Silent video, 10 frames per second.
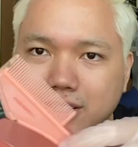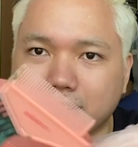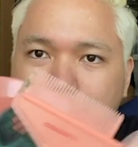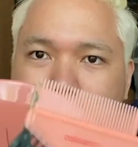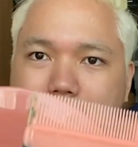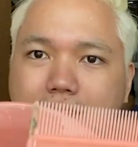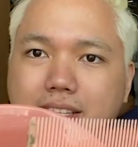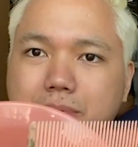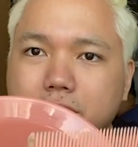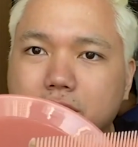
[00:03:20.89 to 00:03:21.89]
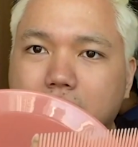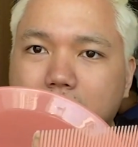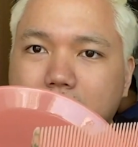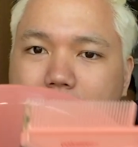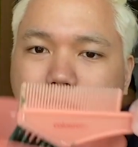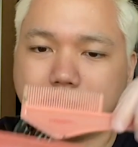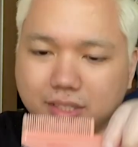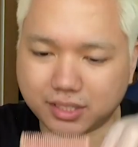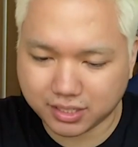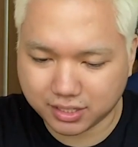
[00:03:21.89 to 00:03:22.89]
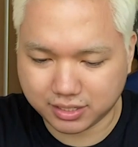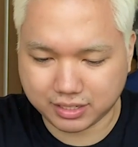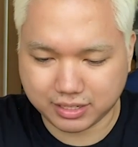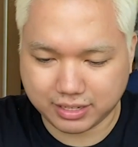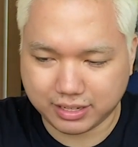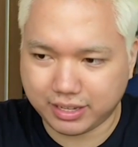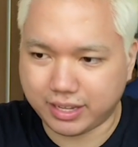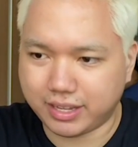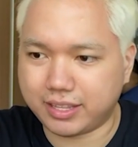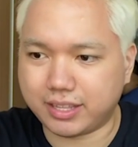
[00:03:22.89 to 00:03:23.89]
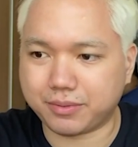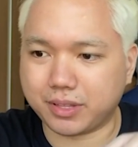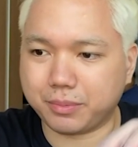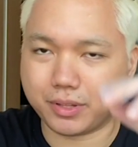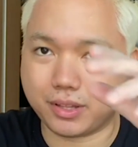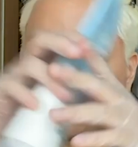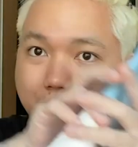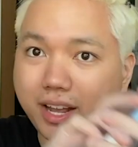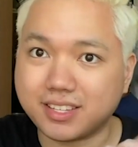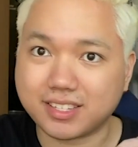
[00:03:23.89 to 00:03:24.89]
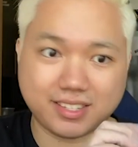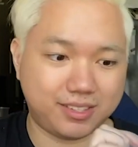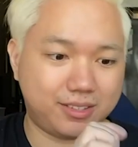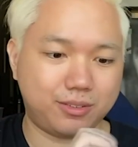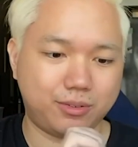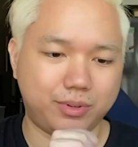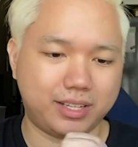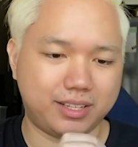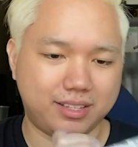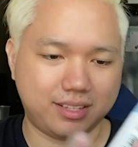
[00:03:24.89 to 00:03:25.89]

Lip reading: So I'm putting this much color only, and then I'm gonna put the rest with